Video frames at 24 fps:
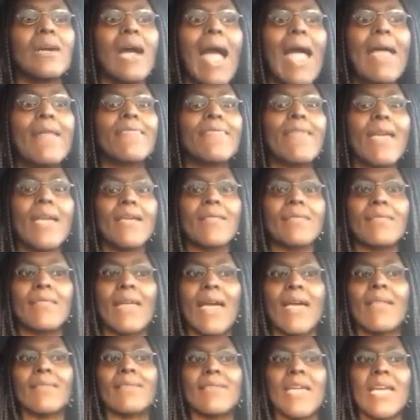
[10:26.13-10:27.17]
I think
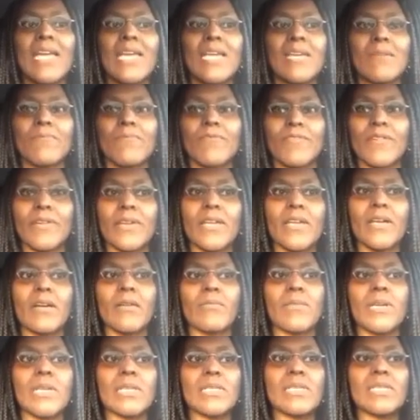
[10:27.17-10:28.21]
that name for
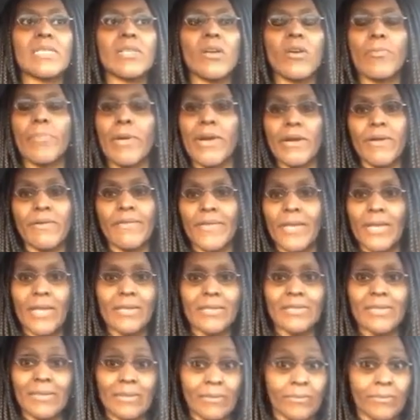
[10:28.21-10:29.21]
him is so perfect.